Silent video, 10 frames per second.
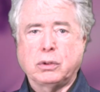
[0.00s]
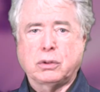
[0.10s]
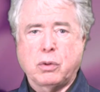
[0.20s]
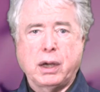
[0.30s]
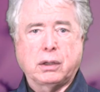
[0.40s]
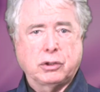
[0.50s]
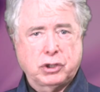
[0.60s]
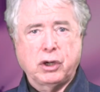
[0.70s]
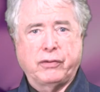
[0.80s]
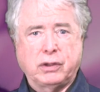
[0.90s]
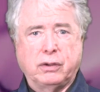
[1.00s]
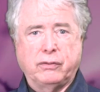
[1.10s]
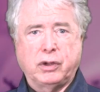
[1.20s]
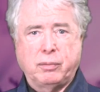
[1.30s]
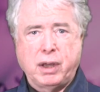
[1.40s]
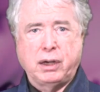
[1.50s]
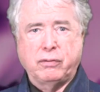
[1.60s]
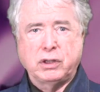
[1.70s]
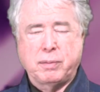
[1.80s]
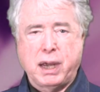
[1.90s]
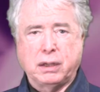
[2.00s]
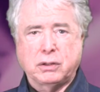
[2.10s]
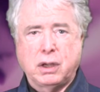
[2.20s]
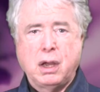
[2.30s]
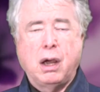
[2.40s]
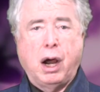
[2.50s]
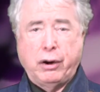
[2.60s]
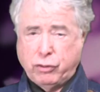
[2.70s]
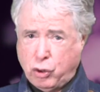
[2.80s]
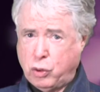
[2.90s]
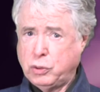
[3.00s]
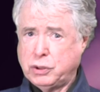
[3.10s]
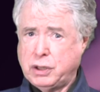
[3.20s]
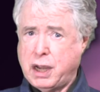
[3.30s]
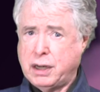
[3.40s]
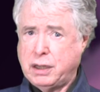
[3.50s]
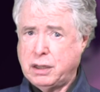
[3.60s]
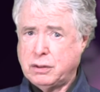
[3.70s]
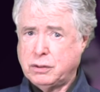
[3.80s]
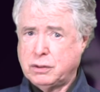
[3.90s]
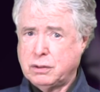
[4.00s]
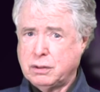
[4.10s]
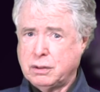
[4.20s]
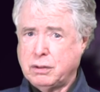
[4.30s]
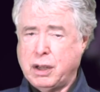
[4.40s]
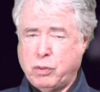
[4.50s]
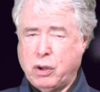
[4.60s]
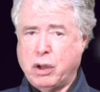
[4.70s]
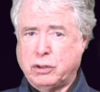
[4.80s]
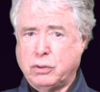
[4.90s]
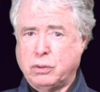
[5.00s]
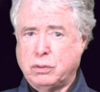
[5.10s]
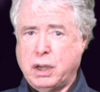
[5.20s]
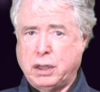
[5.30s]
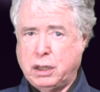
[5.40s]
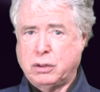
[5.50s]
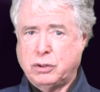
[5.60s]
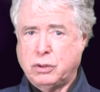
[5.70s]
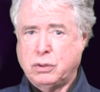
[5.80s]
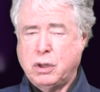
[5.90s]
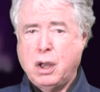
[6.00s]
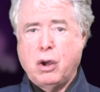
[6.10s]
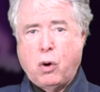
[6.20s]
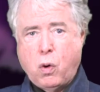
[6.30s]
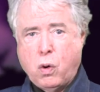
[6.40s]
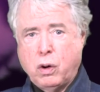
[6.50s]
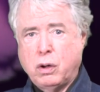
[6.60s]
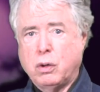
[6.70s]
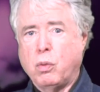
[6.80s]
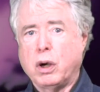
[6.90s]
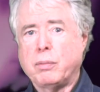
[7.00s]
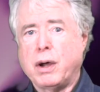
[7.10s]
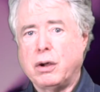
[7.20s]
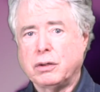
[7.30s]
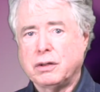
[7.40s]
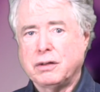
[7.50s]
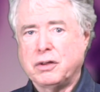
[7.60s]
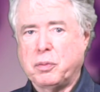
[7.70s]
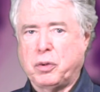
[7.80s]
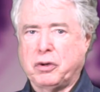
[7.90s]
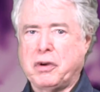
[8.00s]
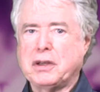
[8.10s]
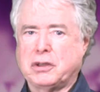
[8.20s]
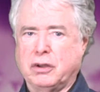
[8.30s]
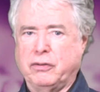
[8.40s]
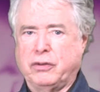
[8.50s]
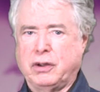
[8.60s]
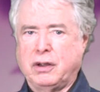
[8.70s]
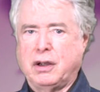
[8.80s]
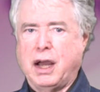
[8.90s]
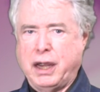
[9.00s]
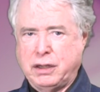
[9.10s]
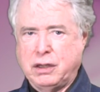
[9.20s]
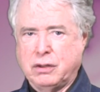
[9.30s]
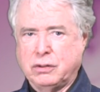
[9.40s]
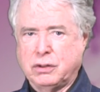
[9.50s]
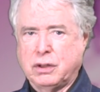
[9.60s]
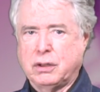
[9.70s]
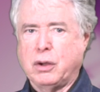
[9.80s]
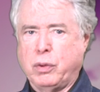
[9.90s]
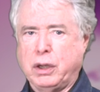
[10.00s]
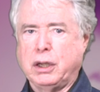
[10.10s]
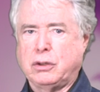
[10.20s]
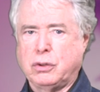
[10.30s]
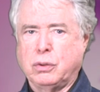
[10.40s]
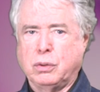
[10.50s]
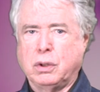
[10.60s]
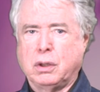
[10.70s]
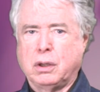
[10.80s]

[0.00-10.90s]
was quite conservative in many respects. Are those the ideals that we ought to adhere to? Or what about the progressive ideals that we need to